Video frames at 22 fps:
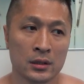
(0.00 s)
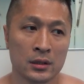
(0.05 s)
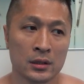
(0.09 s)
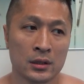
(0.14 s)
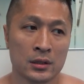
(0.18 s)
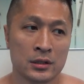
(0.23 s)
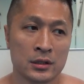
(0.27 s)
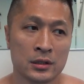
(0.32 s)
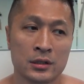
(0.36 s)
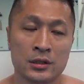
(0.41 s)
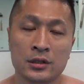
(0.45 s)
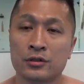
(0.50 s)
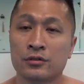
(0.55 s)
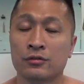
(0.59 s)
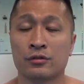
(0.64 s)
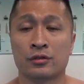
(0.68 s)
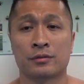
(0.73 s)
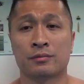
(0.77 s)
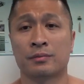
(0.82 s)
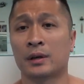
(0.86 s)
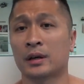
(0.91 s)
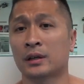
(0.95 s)
it's a
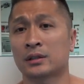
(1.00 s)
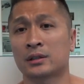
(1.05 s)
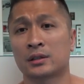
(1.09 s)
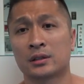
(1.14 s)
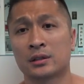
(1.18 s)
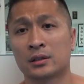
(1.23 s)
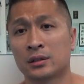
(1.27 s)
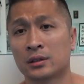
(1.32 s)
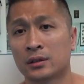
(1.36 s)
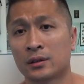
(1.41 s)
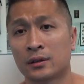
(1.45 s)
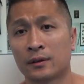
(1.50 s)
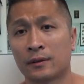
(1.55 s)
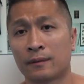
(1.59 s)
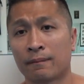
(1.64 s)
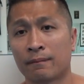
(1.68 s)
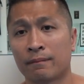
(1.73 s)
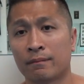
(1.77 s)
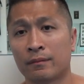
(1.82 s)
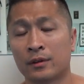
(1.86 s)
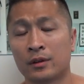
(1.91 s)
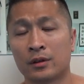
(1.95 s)
disrespect
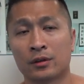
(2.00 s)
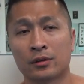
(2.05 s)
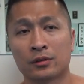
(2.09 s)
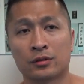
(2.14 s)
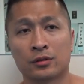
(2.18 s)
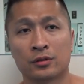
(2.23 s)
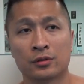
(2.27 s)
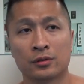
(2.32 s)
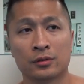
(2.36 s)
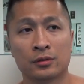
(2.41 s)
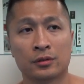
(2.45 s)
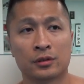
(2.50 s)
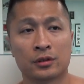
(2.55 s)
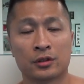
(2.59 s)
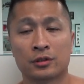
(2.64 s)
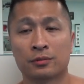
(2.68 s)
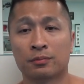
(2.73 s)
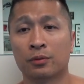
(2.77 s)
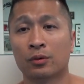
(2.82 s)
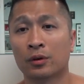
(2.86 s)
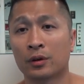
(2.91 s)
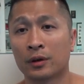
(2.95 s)
you know to the
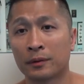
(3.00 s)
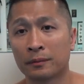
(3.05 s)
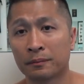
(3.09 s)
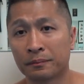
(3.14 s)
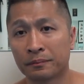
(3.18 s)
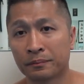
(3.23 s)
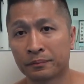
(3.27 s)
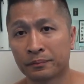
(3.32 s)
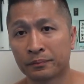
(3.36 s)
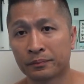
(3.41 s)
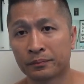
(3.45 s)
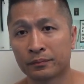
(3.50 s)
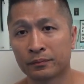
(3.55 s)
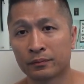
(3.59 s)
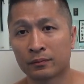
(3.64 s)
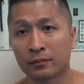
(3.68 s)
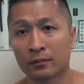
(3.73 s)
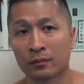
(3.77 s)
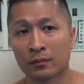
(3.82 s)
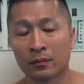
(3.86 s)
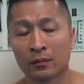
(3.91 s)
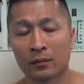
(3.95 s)
sport
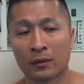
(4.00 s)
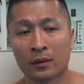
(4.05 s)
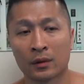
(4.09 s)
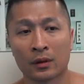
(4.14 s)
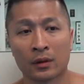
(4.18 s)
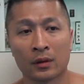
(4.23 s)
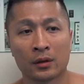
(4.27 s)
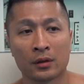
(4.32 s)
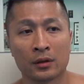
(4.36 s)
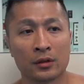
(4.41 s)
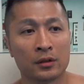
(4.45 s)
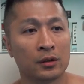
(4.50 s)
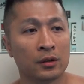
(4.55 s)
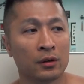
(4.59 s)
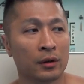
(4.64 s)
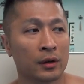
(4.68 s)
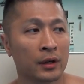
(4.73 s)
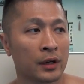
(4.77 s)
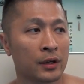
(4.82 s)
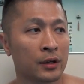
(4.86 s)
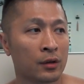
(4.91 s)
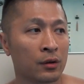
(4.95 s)
you know
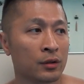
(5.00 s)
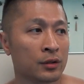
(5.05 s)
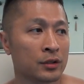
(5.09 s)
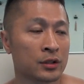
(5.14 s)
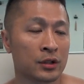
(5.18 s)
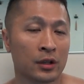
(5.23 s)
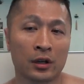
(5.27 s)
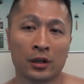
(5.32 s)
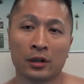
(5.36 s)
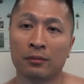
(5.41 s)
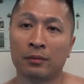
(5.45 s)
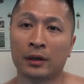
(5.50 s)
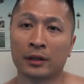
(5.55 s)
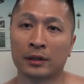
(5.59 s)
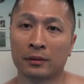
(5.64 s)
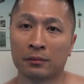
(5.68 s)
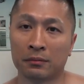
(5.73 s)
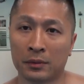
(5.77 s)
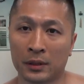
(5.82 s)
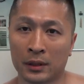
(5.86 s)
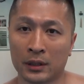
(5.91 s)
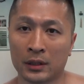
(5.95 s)
and i know it's all about the
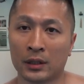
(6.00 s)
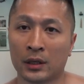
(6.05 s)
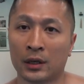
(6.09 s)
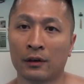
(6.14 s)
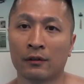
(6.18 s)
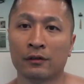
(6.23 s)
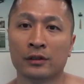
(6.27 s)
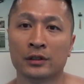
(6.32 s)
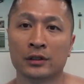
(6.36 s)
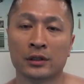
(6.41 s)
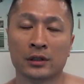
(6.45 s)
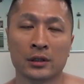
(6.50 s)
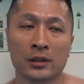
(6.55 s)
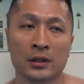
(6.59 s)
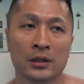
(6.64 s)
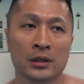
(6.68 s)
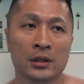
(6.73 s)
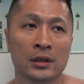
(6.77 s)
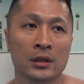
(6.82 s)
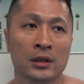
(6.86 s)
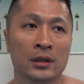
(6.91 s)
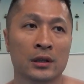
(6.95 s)
money obviously
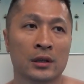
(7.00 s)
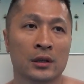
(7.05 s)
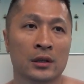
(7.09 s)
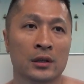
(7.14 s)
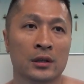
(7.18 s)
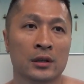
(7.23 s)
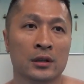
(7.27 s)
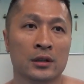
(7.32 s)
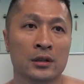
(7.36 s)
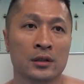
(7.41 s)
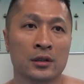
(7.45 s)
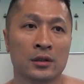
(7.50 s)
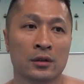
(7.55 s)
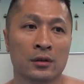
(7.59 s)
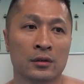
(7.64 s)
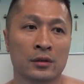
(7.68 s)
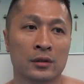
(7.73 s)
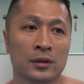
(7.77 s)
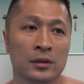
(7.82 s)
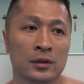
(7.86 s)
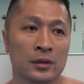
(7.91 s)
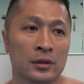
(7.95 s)
you
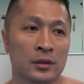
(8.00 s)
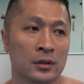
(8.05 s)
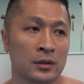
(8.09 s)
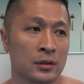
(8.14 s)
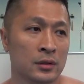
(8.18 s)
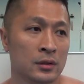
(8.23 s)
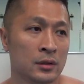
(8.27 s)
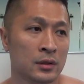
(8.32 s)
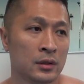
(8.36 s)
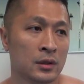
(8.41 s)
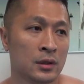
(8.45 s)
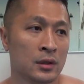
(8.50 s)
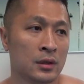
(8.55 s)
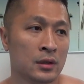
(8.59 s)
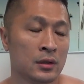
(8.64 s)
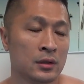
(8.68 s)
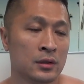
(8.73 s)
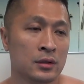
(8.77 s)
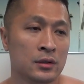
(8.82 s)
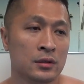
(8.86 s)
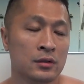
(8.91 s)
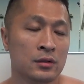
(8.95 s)
know the
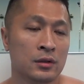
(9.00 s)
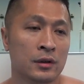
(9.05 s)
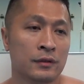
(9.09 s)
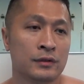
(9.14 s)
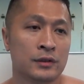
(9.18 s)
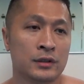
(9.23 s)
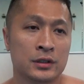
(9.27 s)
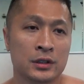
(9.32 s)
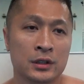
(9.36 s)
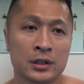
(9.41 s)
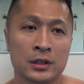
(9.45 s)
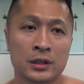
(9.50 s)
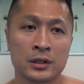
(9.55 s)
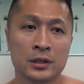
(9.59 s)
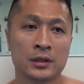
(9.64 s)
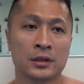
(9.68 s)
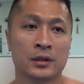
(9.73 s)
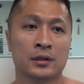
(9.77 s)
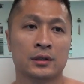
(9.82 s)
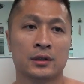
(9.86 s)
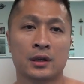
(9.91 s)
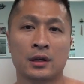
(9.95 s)
the ufc
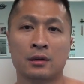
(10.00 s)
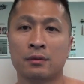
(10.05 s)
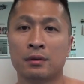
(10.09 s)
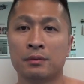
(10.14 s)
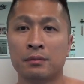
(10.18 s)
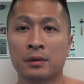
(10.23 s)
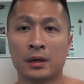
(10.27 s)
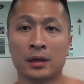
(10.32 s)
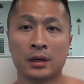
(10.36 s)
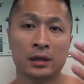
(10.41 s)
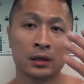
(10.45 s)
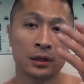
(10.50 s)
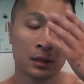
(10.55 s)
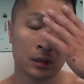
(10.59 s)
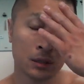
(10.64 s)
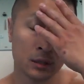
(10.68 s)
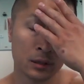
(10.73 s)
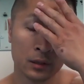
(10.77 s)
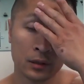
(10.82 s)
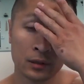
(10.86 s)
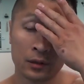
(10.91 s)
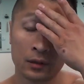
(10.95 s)
the mma
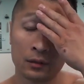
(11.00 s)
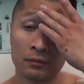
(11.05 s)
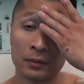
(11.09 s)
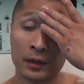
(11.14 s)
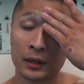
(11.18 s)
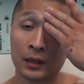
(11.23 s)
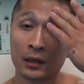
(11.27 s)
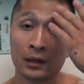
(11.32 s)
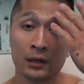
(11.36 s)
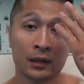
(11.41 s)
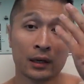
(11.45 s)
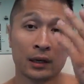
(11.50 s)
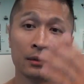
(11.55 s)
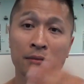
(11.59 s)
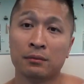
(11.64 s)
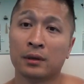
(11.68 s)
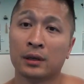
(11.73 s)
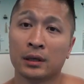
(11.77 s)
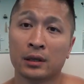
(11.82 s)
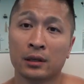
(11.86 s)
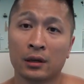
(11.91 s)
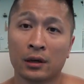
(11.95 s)
they're making a lot of
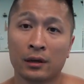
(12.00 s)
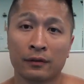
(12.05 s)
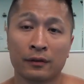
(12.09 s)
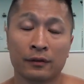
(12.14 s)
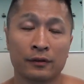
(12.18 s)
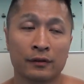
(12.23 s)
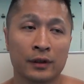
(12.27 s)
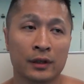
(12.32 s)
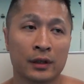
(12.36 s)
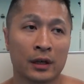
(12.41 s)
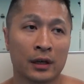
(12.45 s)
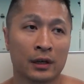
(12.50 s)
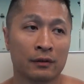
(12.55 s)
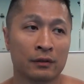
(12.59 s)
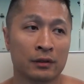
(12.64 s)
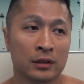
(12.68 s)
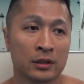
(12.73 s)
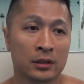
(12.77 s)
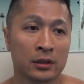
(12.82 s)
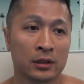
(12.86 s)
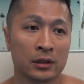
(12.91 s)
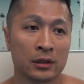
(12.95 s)
money off of it
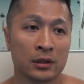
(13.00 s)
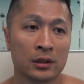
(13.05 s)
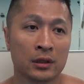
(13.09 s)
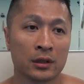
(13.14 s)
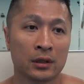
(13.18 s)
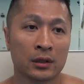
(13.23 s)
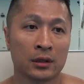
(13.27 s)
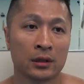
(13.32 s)
obviously